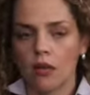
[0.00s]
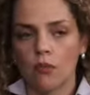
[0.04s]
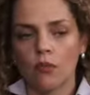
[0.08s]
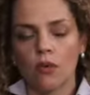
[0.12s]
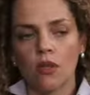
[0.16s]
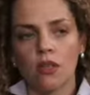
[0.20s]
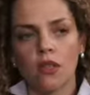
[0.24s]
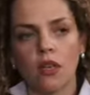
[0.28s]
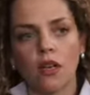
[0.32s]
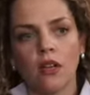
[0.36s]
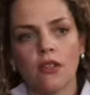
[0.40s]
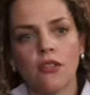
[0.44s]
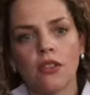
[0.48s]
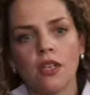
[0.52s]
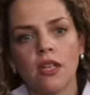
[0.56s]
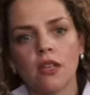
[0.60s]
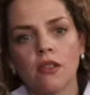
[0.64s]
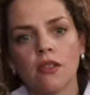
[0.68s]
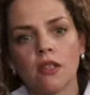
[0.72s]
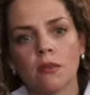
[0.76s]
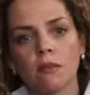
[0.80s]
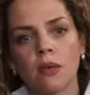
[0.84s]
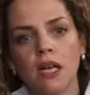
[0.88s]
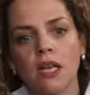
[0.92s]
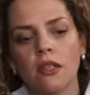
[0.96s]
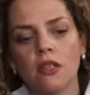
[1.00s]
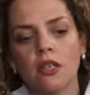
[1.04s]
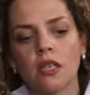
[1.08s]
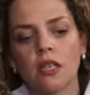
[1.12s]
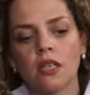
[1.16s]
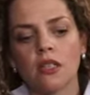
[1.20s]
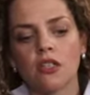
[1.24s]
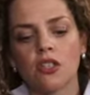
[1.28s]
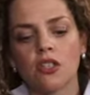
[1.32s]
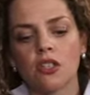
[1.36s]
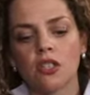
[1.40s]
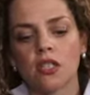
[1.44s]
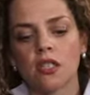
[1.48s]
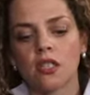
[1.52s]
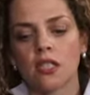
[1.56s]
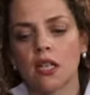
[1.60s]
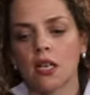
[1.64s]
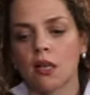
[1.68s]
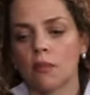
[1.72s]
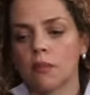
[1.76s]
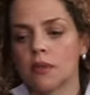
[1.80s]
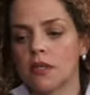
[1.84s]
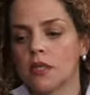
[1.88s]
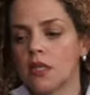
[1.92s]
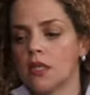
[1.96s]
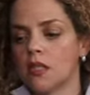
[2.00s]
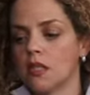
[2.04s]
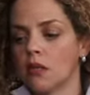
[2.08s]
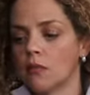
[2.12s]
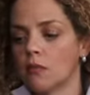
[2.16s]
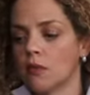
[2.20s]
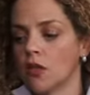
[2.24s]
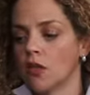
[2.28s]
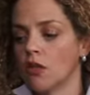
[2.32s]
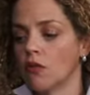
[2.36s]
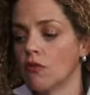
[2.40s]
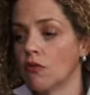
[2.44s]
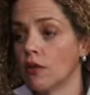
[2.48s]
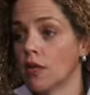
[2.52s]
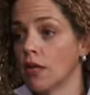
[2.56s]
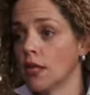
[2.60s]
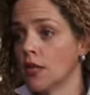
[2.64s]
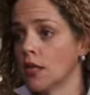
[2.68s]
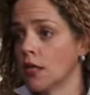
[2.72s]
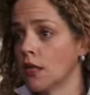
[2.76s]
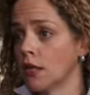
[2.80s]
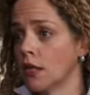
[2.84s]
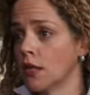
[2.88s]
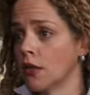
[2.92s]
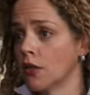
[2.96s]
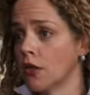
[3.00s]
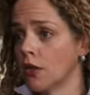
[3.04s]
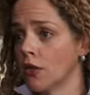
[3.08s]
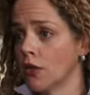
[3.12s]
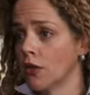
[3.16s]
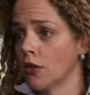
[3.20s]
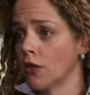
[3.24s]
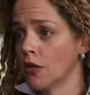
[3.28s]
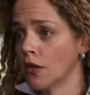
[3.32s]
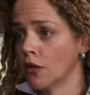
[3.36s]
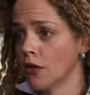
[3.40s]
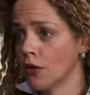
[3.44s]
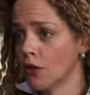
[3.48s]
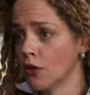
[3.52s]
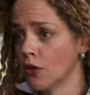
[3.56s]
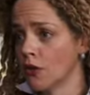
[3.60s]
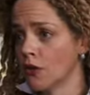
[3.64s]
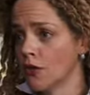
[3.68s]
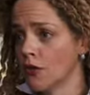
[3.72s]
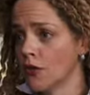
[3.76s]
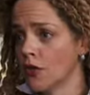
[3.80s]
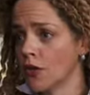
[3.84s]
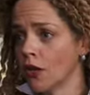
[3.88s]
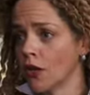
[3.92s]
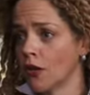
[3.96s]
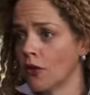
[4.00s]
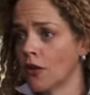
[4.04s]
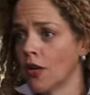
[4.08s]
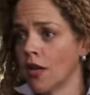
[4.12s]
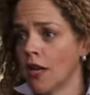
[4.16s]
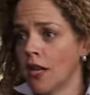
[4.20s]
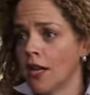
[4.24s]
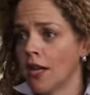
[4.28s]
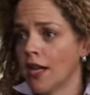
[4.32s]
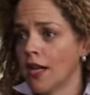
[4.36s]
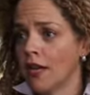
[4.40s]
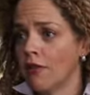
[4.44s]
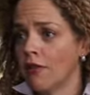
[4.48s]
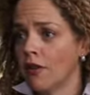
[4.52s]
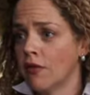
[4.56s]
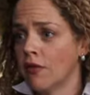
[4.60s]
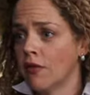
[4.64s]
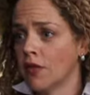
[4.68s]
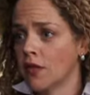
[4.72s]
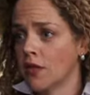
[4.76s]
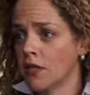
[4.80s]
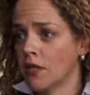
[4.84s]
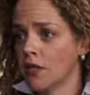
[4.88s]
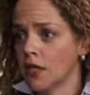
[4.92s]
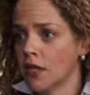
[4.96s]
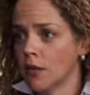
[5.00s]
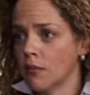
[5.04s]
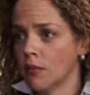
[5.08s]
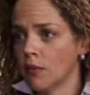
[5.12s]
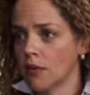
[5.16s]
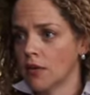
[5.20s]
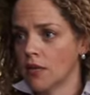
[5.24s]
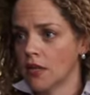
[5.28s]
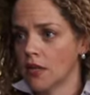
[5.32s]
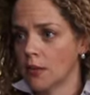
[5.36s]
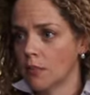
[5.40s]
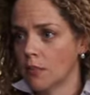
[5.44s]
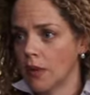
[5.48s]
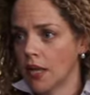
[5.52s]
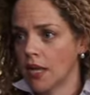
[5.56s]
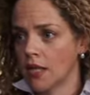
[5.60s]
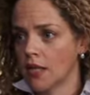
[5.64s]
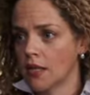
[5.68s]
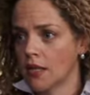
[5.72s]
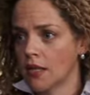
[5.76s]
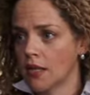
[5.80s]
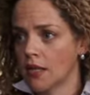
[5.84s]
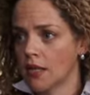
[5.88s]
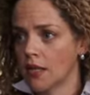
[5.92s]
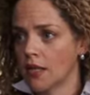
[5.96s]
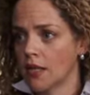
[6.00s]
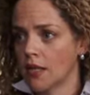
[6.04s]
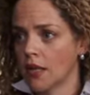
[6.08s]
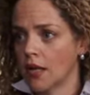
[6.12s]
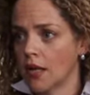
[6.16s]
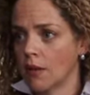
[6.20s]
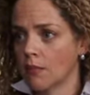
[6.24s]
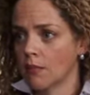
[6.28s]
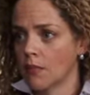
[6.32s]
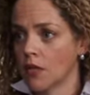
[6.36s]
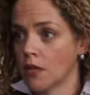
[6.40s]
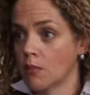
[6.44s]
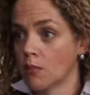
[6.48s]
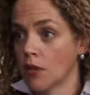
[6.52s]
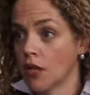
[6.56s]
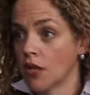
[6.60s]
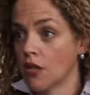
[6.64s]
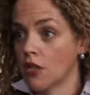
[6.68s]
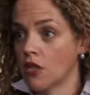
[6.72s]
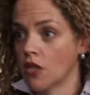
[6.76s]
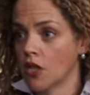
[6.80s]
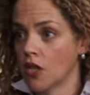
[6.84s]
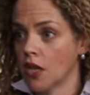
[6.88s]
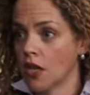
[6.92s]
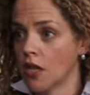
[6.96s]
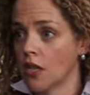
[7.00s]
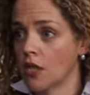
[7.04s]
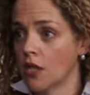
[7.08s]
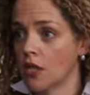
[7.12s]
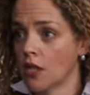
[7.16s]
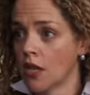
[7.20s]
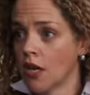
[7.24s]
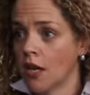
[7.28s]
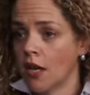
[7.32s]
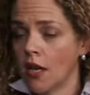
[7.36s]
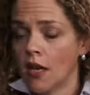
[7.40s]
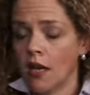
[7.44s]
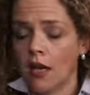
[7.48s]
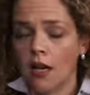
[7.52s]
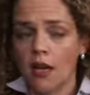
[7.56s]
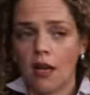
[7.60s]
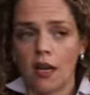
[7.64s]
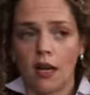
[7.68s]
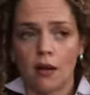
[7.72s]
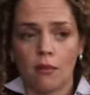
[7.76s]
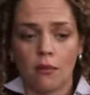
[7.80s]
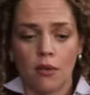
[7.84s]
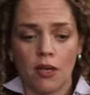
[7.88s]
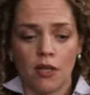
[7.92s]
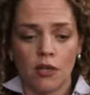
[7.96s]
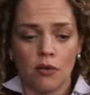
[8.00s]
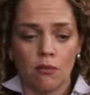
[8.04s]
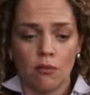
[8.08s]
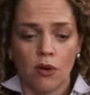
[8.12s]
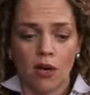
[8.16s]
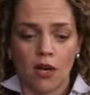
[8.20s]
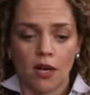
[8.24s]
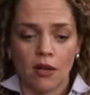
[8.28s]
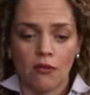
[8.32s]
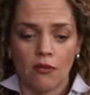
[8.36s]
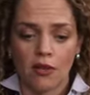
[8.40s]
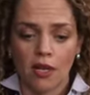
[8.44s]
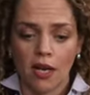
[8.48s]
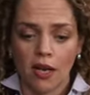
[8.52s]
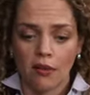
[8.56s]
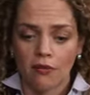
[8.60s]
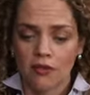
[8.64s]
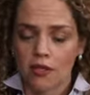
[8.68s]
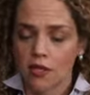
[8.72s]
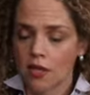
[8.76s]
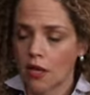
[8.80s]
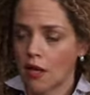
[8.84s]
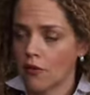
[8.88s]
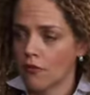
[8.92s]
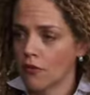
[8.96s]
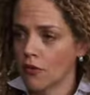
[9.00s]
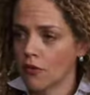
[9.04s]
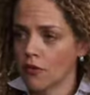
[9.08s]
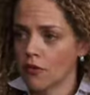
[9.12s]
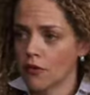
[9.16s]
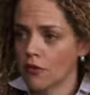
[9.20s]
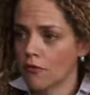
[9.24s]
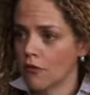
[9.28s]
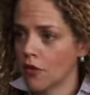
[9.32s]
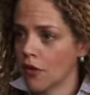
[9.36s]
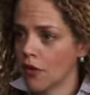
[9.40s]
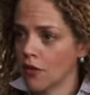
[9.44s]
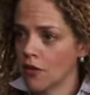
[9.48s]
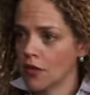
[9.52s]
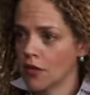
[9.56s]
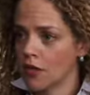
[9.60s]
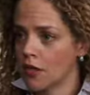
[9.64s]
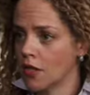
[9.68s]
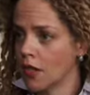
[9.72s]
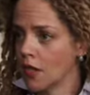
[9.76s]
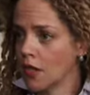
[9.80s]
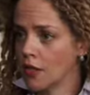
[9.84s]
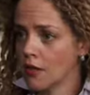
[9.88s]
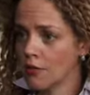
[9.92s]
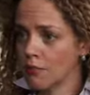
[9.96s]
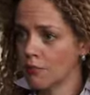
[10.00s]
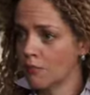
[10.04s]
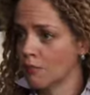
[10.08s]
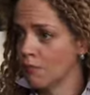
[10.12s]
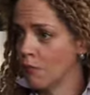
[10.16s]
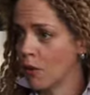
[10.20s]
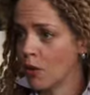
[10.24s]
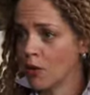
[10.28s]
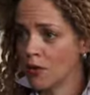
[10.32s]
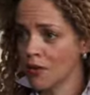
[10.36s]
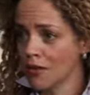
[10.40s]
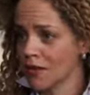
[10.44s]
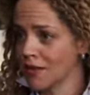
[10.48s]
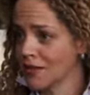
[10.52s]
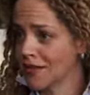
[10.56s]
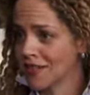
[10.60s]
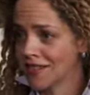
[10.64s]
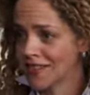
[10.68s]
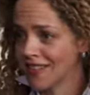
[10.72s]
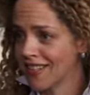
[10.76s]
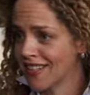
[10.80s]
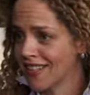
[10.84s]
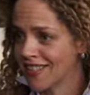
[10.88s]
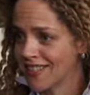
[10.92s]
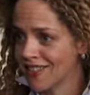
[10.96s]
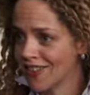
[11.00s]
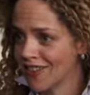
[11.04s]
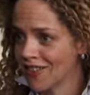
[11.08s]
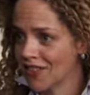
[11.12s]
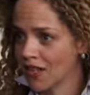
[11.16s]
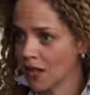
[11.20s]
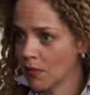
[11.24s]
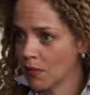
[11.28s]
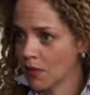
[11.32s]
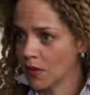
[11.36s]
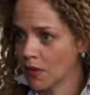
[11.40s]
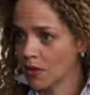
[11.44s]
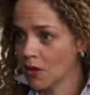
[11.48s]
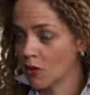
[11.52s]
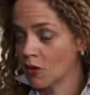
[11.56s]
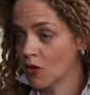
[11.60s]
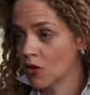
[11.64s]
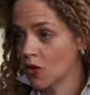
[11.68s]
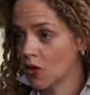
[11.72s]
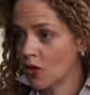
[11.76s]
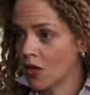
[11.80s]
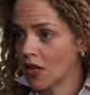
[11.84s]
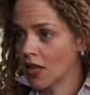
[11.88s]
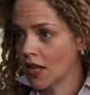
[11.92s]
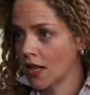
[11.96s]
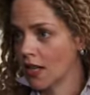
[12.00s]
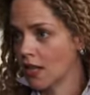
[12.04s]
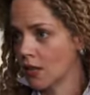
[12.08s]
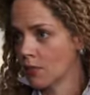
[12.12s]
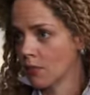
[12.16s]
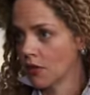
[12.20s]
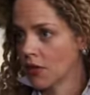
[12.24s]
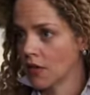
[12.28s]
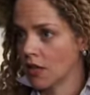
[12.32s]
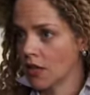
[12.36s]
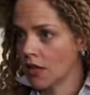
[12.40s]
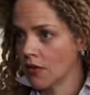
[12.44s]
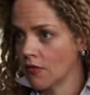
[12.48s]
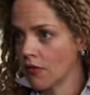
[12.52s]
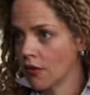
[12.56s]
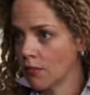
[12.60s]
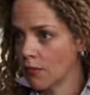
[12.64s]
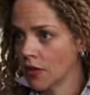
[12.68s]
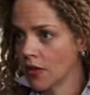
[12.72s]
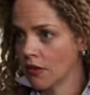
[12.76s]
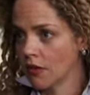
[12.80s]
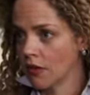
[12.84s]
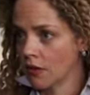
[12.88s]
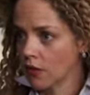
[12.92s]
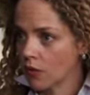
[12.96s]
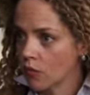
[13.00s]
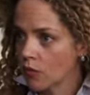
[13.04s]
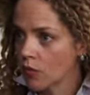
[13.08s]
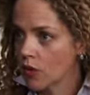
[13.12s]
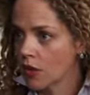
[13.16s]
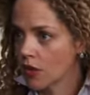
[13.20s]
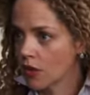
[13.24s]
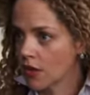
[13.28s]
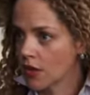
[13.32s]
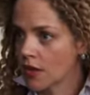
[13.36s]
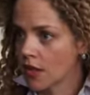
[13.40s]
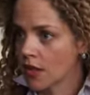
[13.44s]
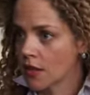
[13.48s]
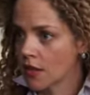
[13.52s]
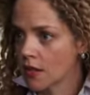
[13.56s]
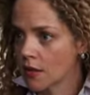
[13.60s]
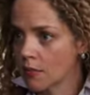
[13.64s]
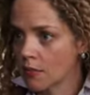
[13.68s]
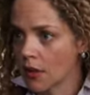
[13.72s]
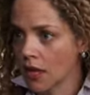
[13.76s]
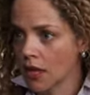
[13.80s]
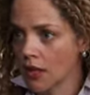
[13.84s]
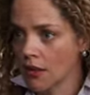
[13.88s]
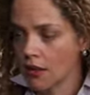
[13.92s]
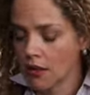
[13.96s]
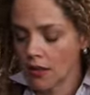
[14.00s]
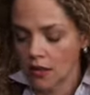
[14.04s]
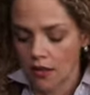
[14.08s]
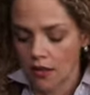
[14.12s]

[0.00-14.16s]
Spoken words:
well I think the main thing is just to set up a system that you realistically know you can use. So even if it's as simple as a basic spreadsheet, and you might even have staff who are on the phones tick boxes and things like that, but as long as you collate them at the end of the month and it works, that's the main thing.